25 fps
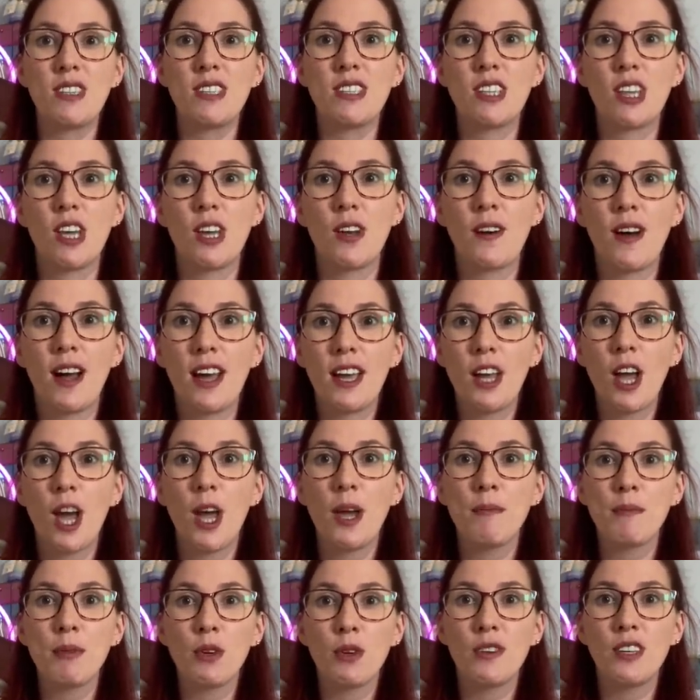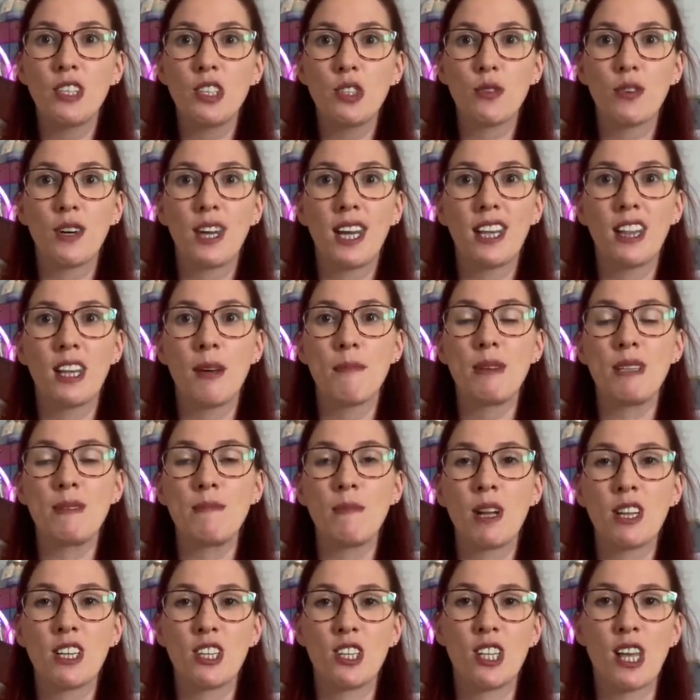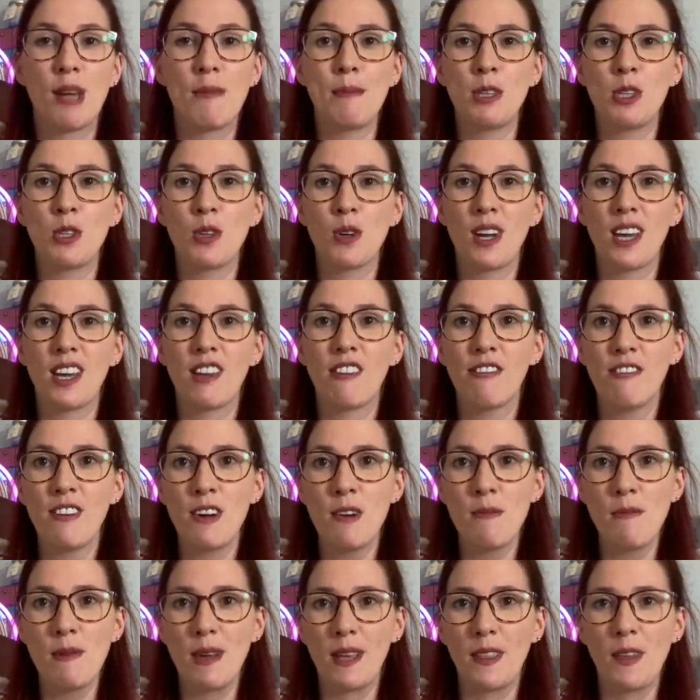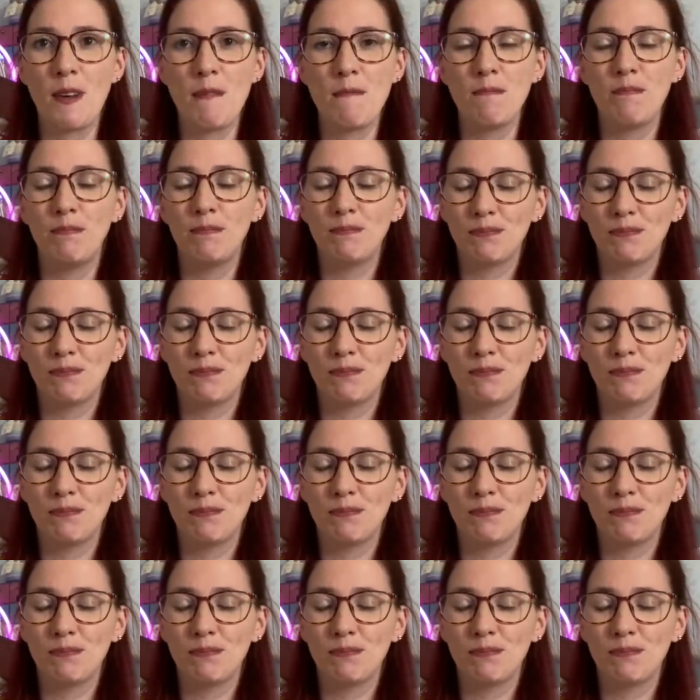So I hope you're enjoying them as much as I'm enjoying filming them.